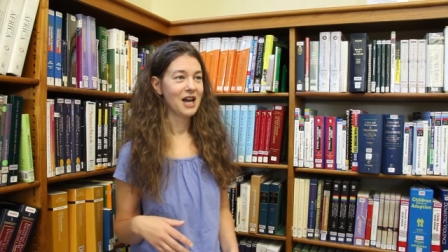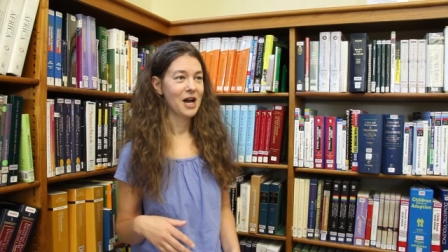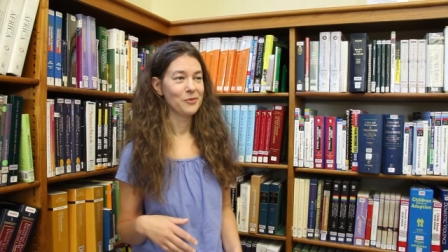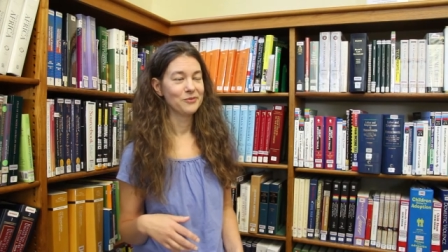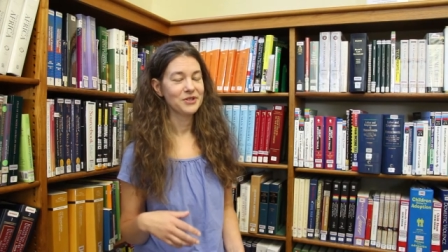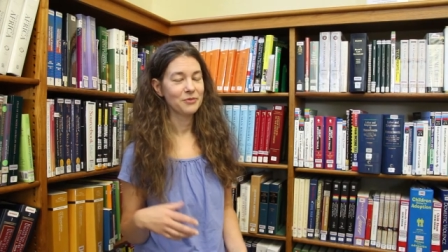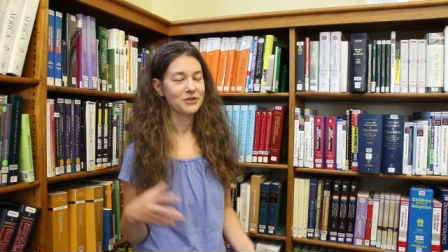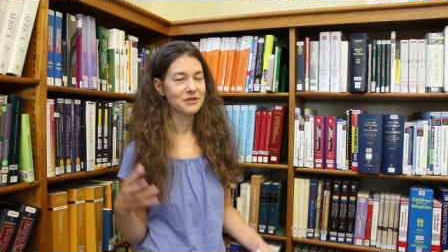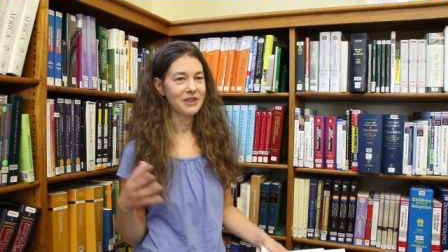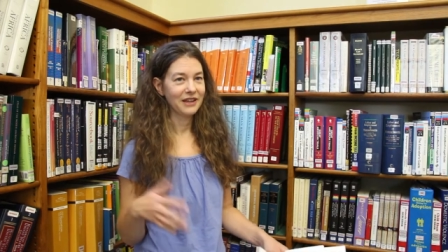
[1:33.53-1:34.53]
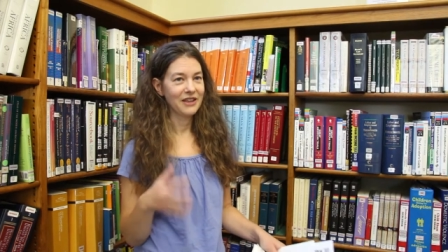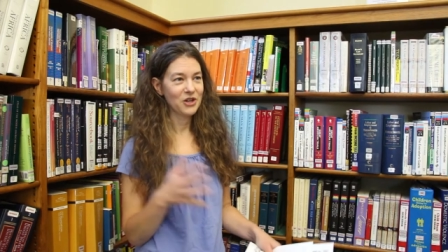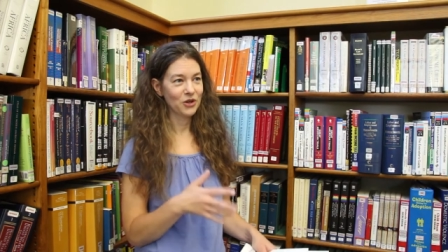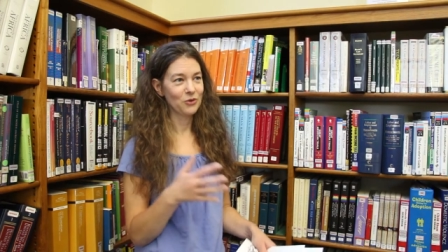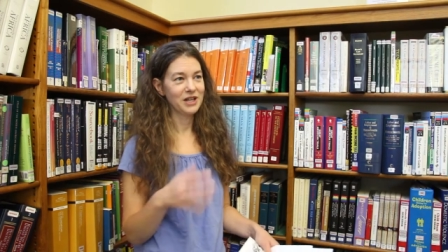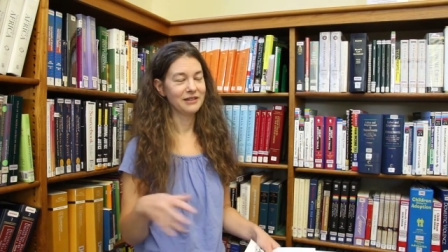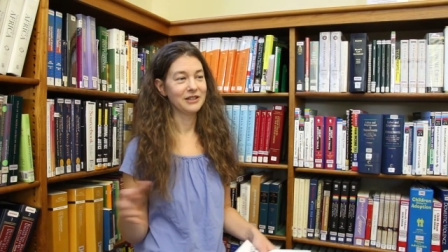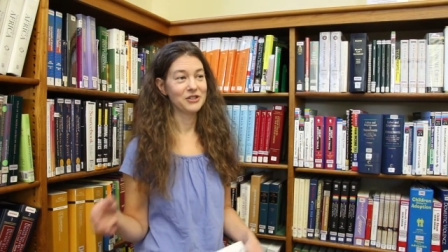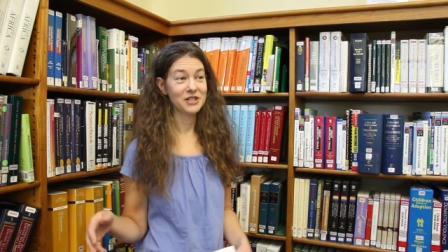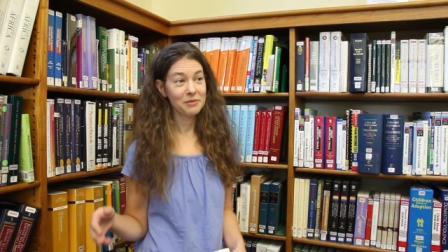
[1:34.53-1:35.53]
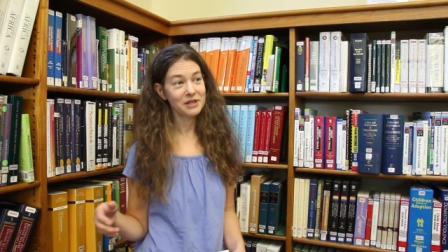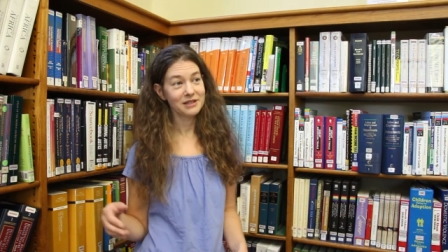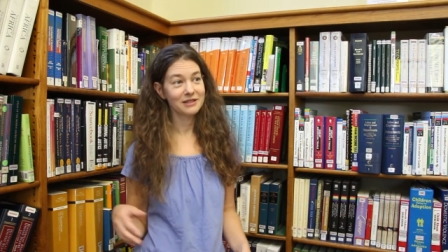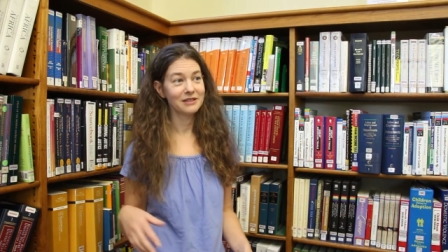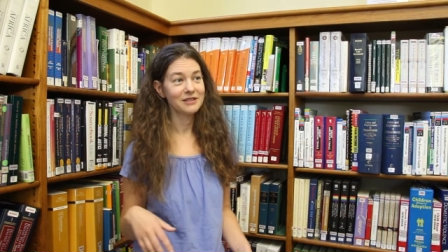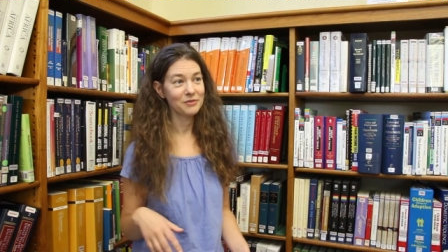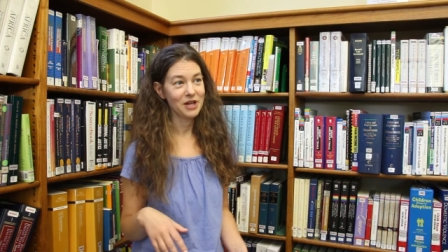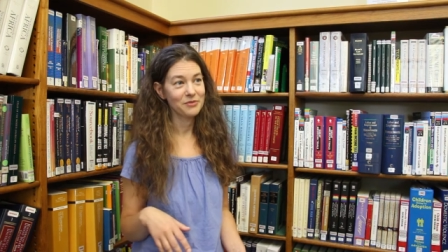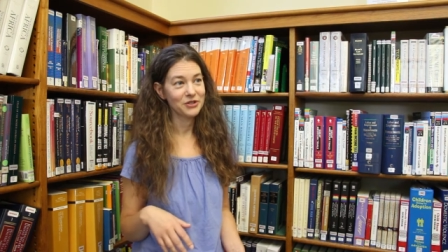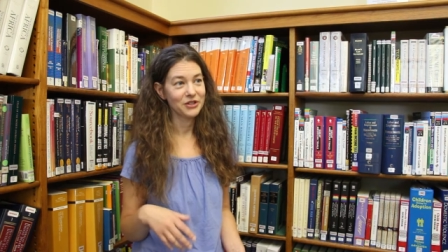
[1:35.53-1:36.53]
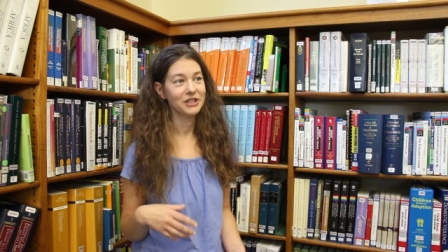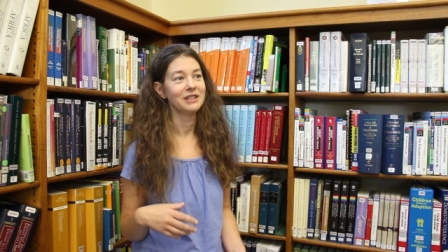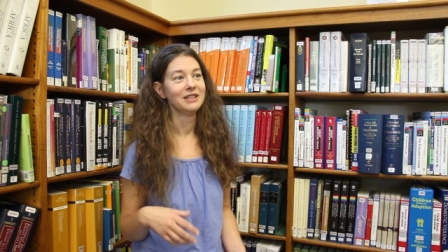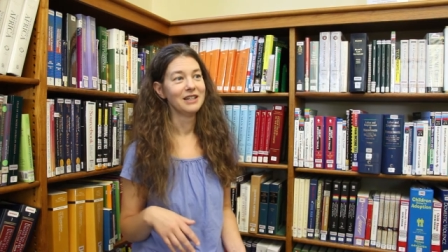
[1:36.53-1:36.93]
um, something that you can read in little snippets is sometimes good,